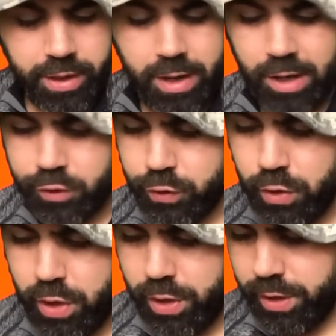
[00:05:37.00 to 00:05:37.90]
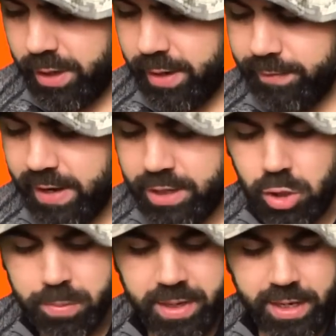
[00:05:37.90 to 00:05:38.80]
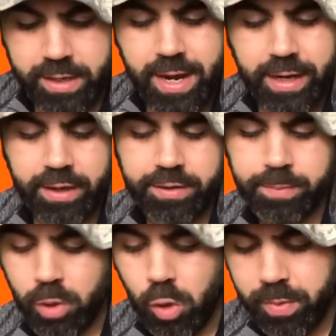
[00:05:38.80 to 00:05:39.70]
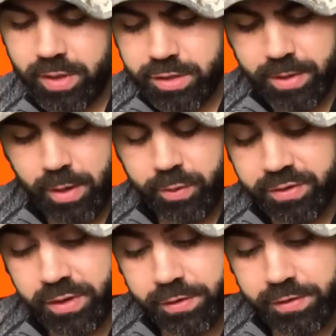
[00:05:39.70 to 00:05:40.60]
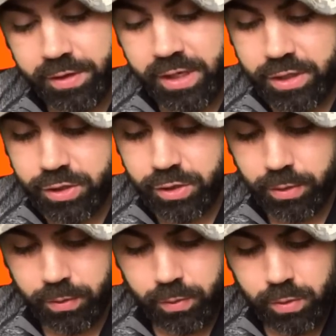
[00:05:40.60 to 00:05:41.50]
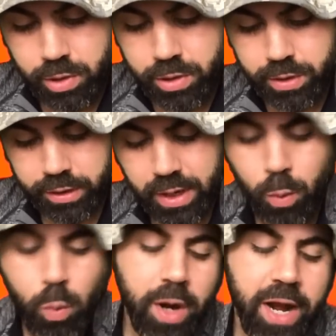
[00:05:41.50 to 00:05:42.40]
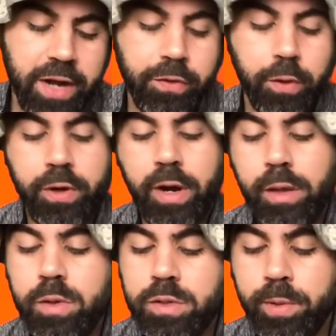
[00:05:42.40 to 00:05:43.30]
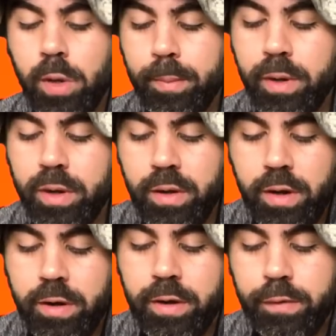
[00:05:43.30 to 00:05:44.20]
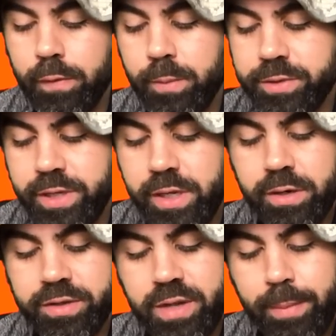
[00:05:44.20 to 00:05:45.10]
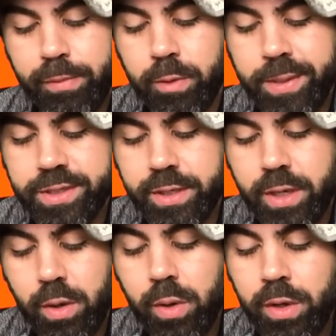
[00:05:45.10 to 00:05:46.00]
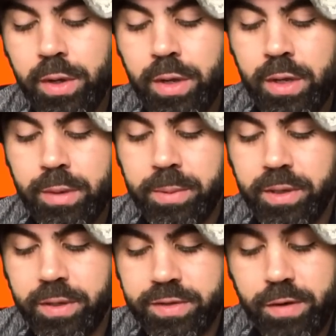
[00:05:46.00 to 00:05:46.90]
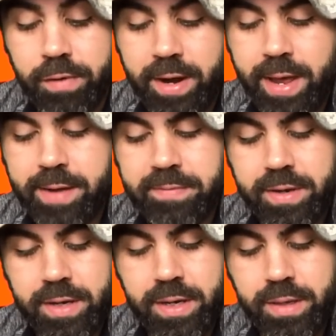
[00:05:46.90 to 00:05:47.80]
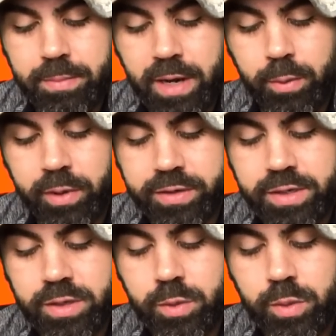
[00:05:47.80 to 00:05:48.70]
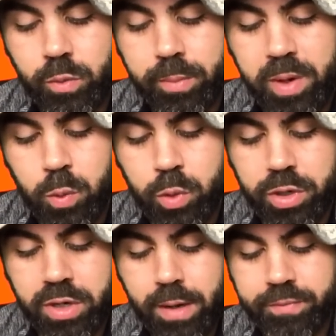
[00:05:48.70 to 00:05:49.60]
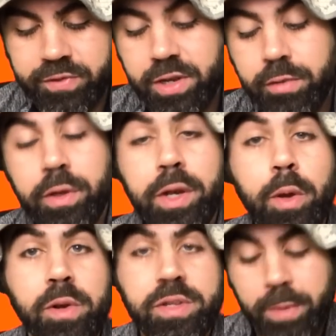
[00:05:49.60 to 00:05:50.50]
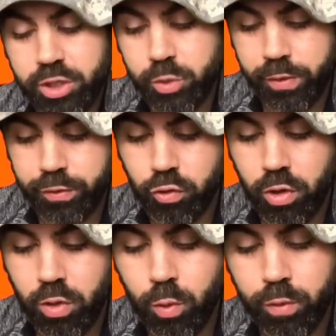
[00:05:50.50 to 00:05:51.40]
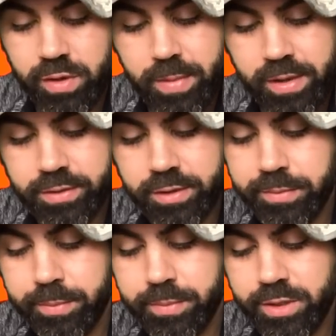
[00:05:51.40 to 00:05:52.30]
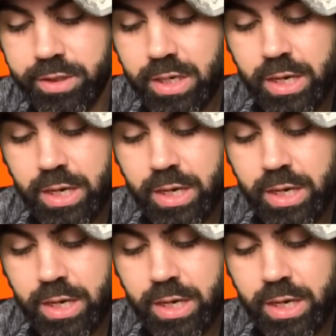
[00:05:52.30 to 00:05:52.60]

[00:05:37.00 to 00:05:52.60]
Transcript: you know, how strong of a dopamine antagonist bacopa is, but I wouldn't say that's an issue. You got one anecdote here. I used bacopa monterey for almost a year and stopped three weeks ago because I ran out of it, but I will continue it when my order comes. Didn't really notice much withdrawal or rebound symptoms